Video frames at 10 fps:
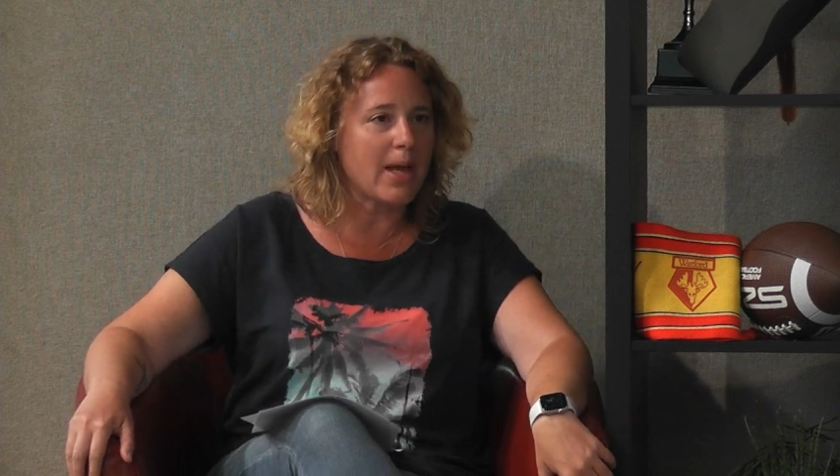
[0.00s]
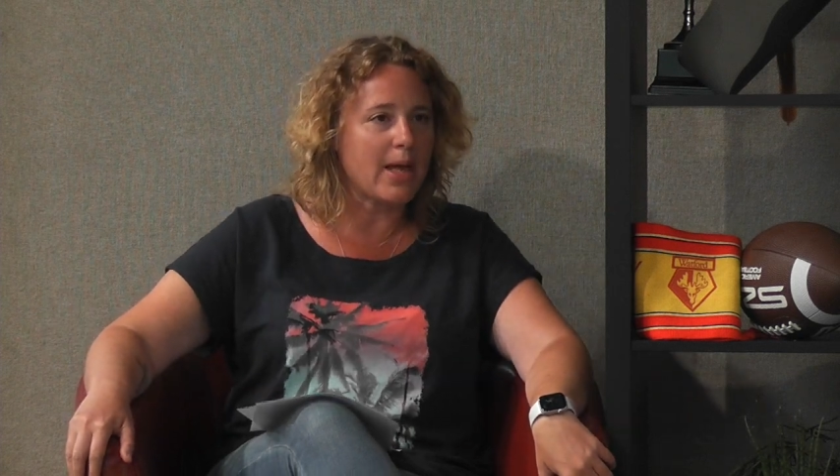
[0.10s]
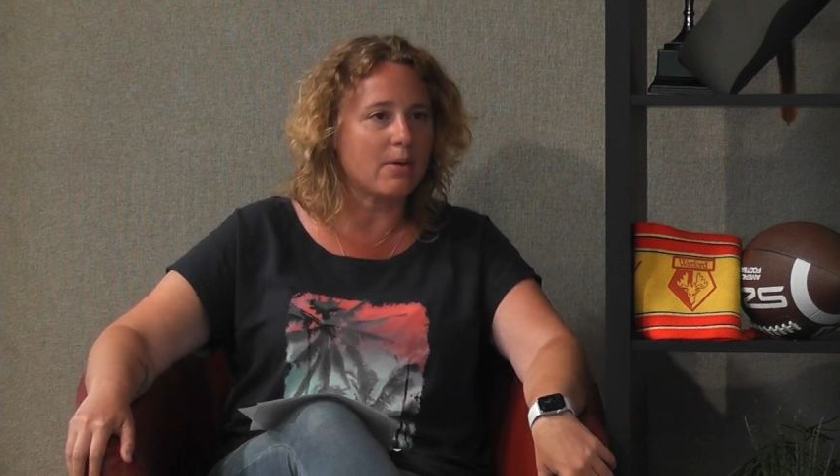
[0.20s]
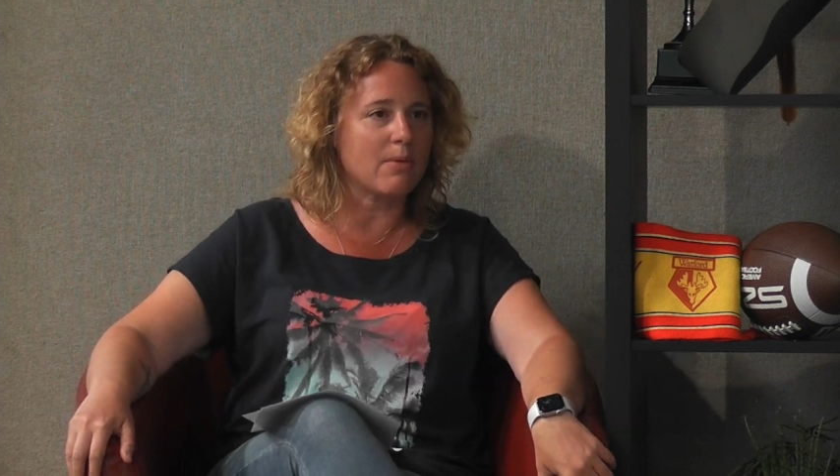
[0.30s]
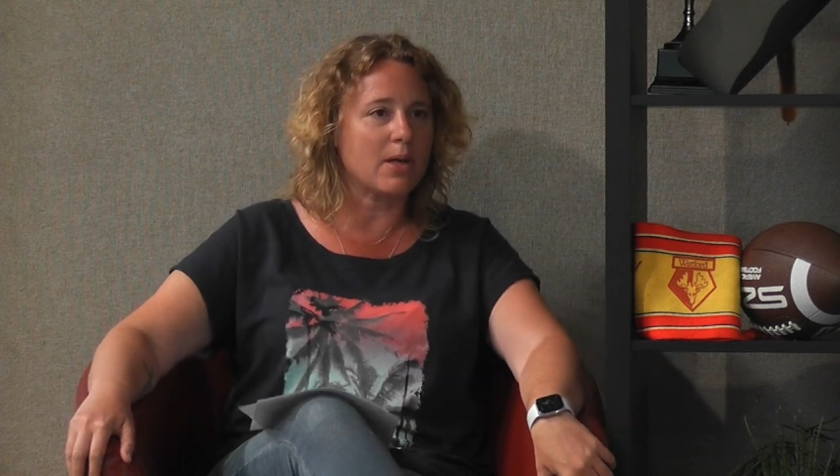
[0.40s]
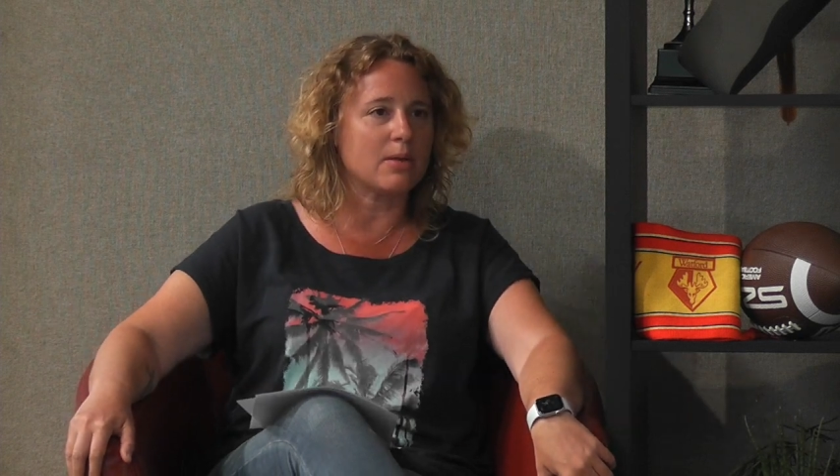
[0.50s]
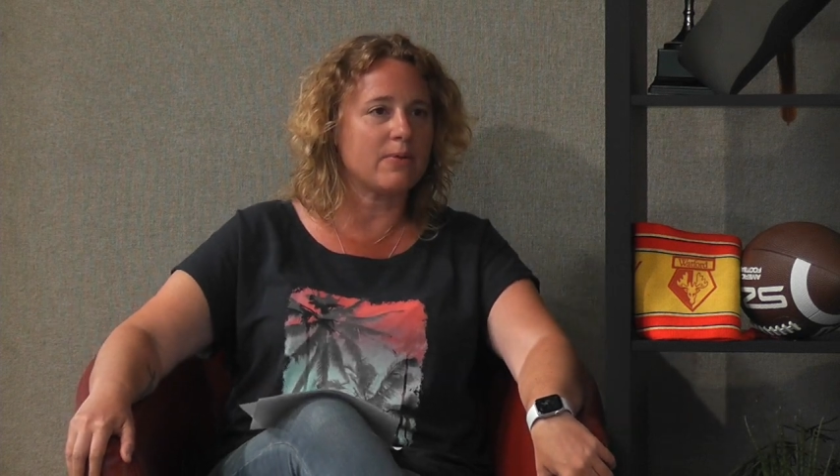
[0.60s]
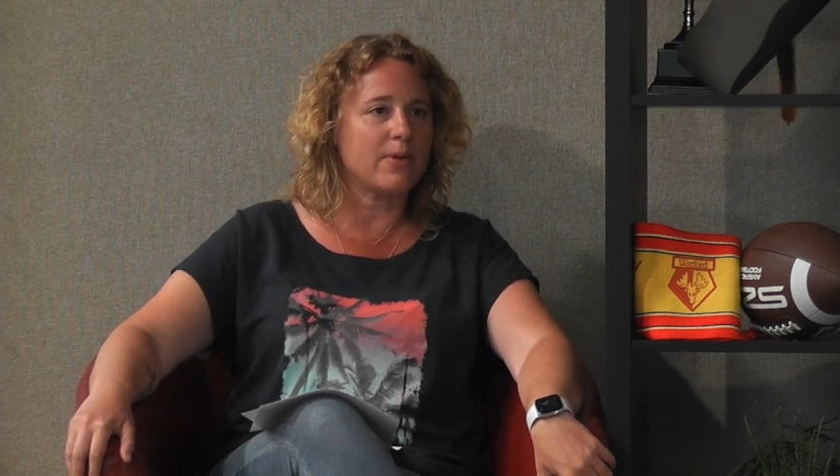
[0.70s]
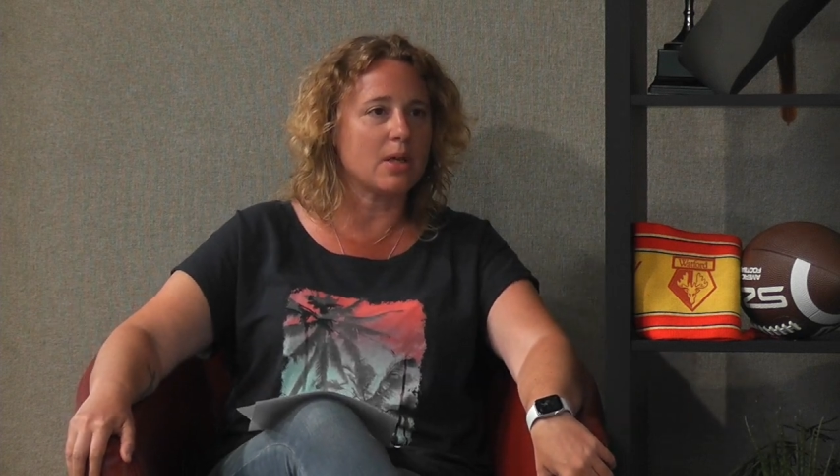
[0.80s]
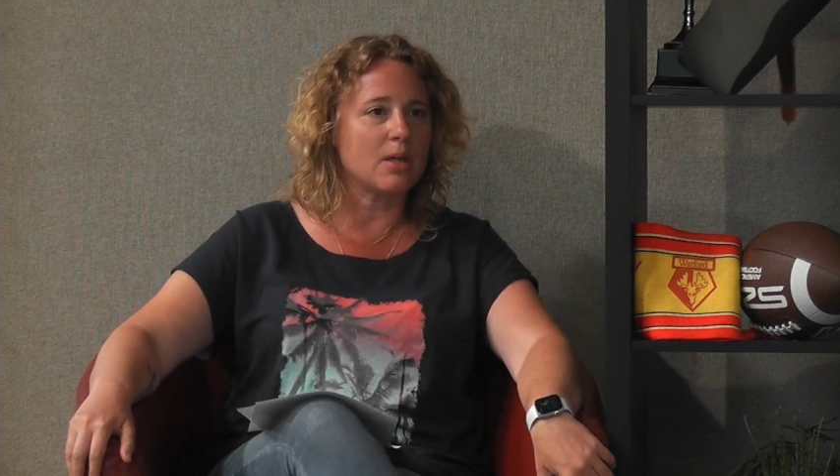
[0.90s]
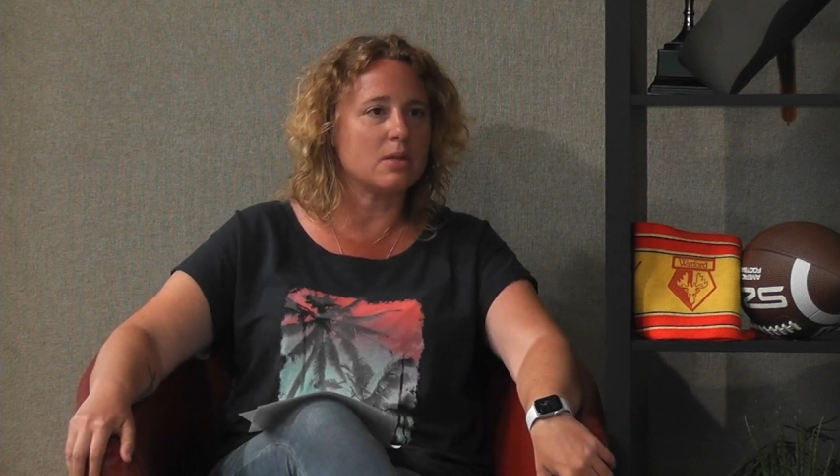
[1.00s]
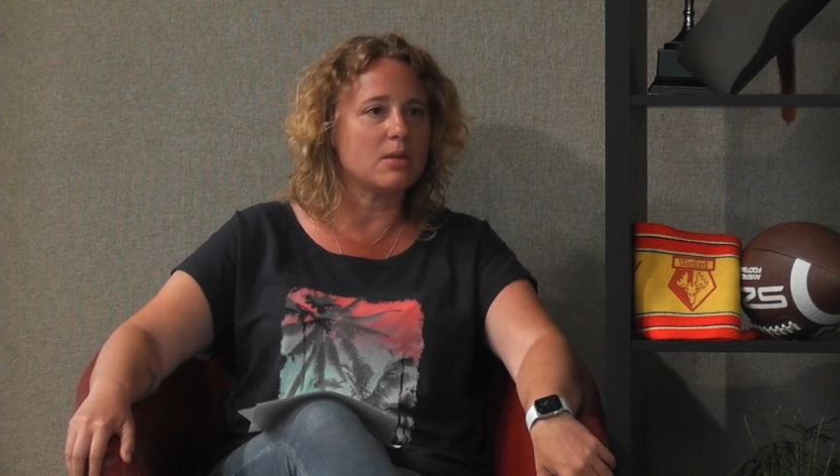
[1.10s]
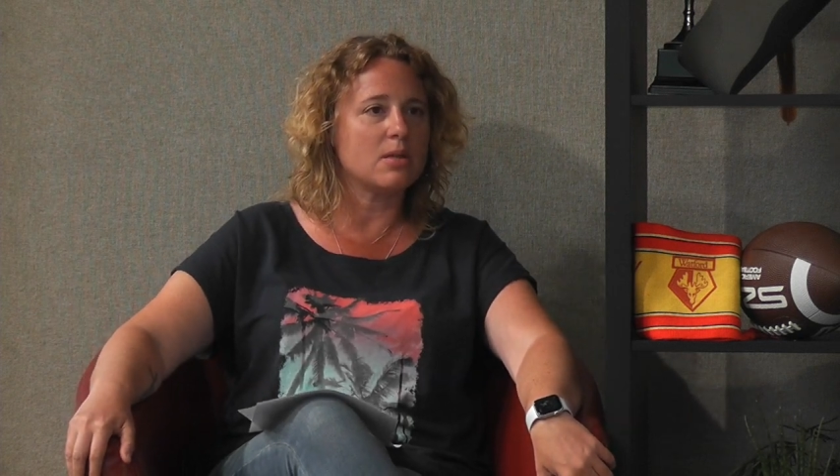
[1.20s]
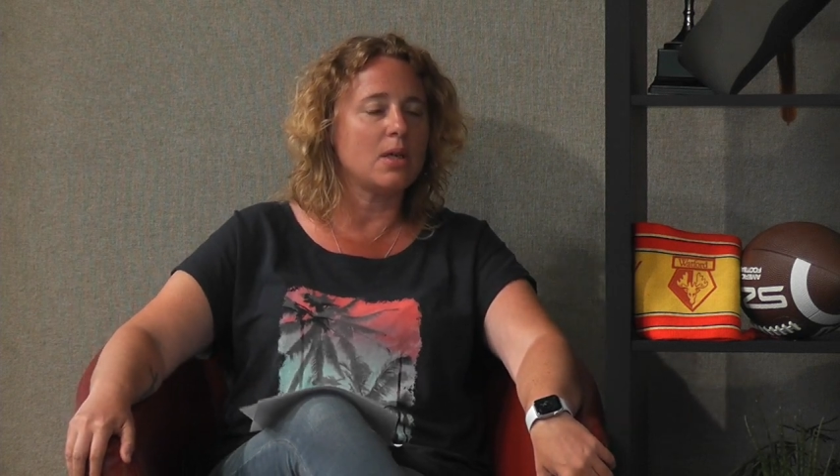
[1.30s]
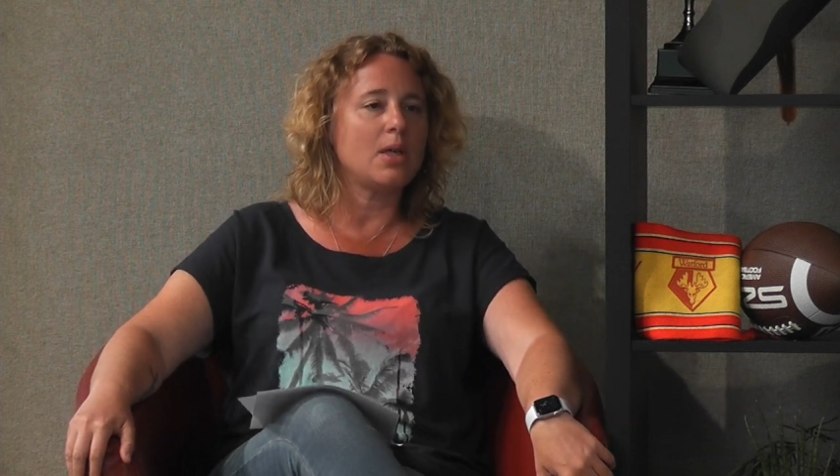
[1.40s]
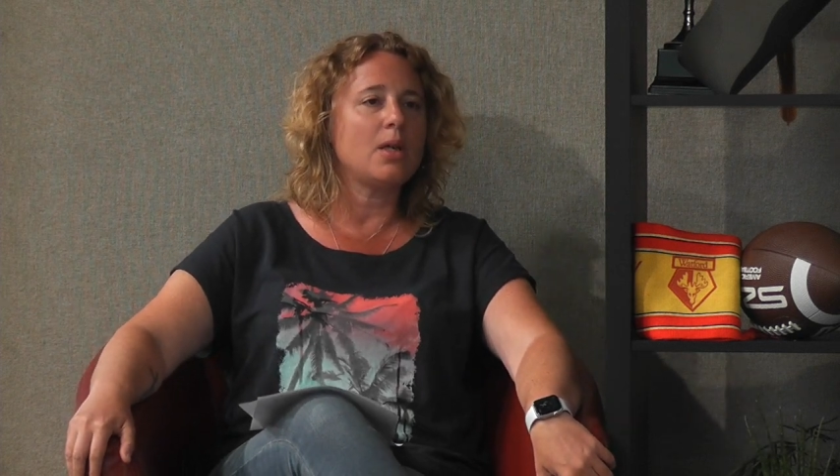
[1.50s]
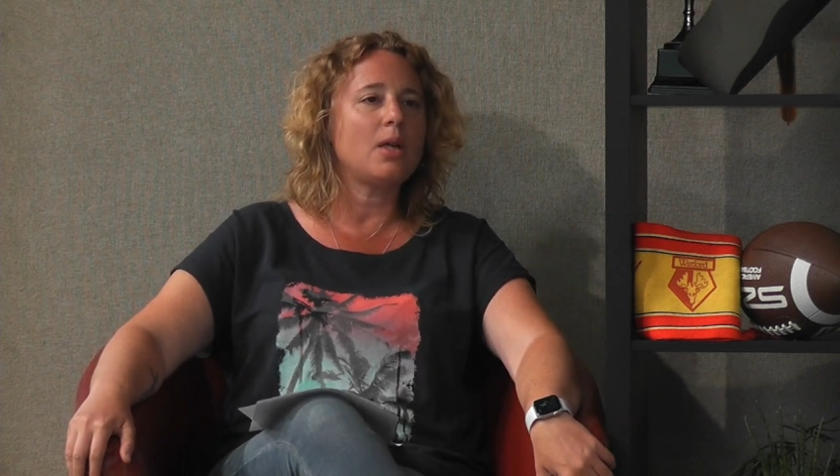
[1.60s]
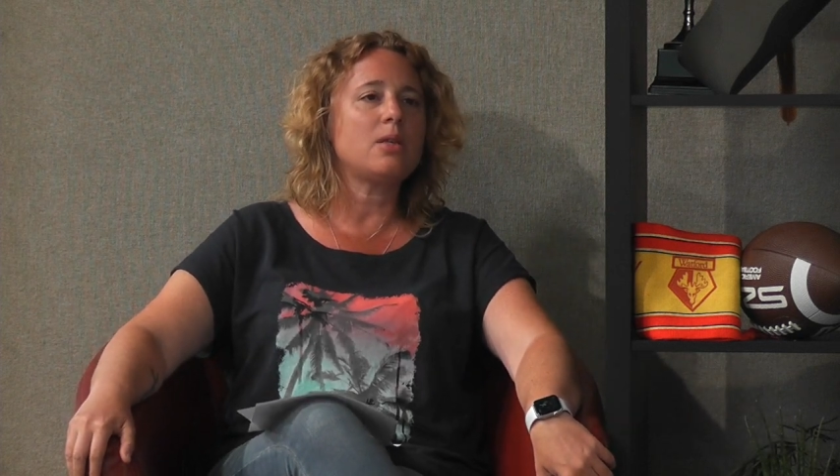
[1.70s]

head around the figures. Yeah.